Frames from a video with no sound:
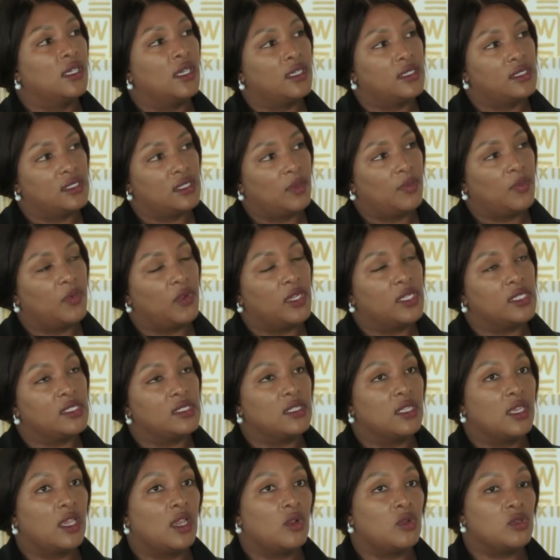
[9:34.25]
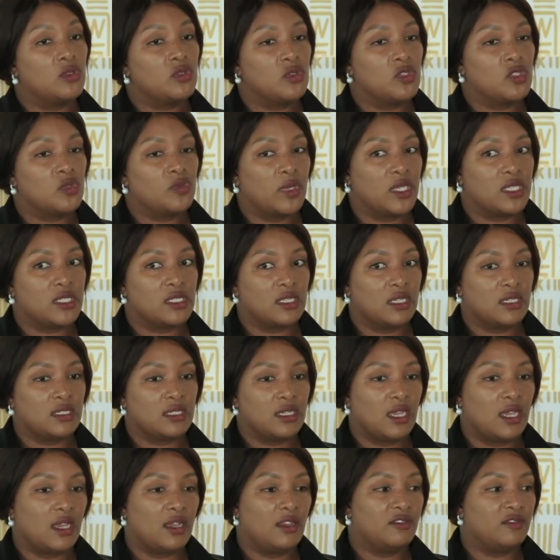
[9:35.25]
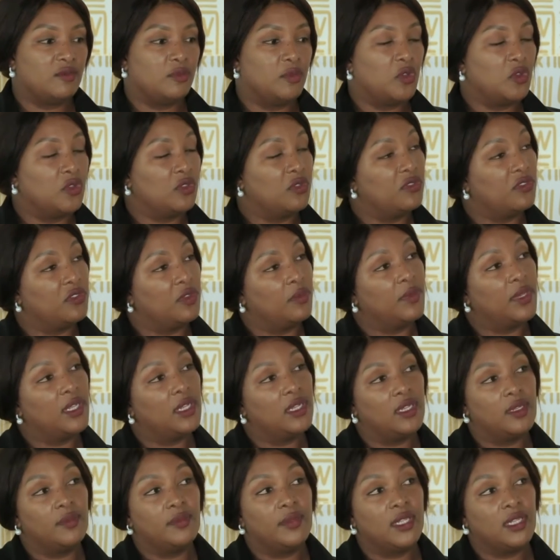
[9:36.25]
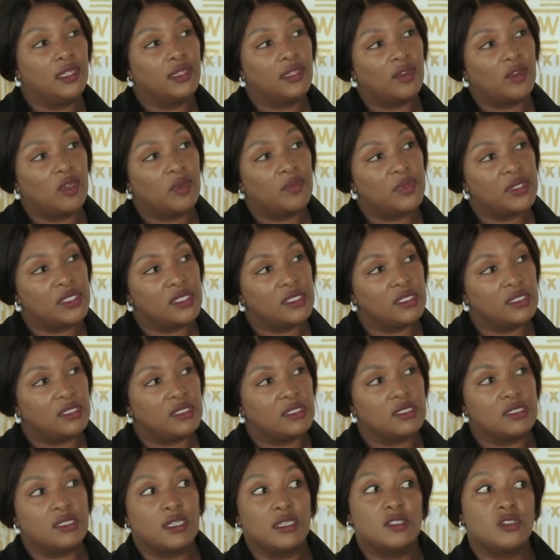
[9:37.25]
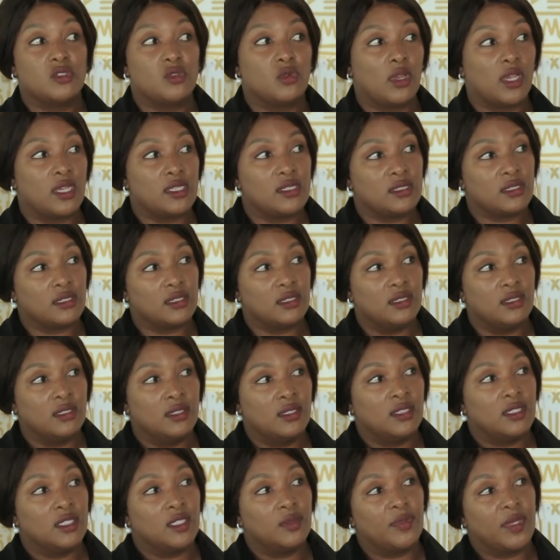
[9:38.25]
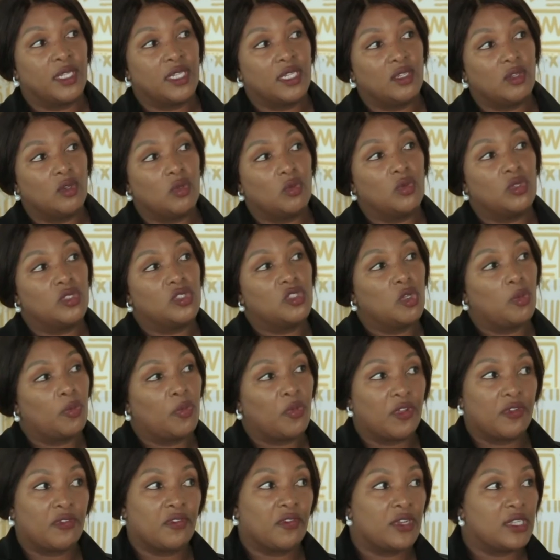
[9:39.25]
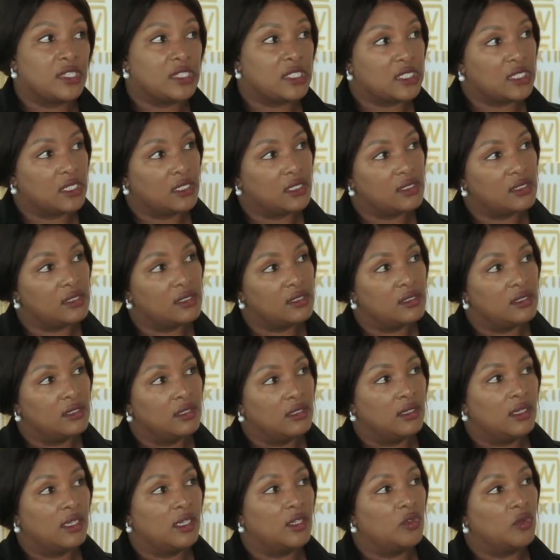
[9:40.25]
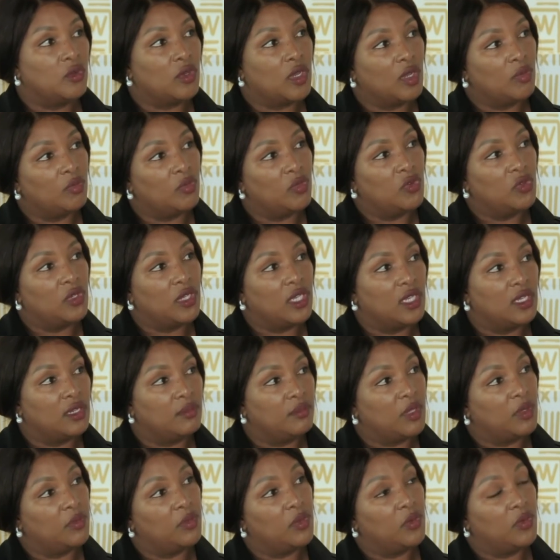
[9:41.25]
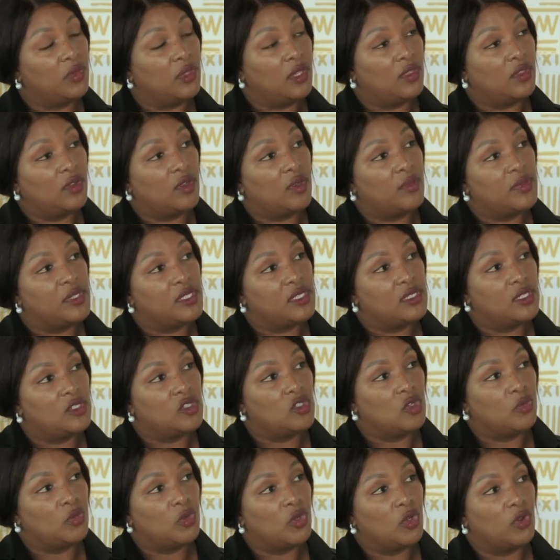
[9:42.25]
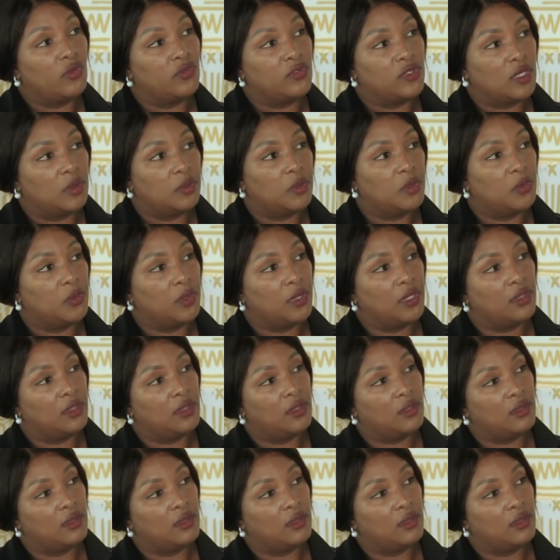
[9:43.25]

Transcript: yeah surprised yes. there are also spas that have both female and male therapists it's nice to ask depending on what your preference is, and you can book in maybe with a therapist that you're more comfortable with.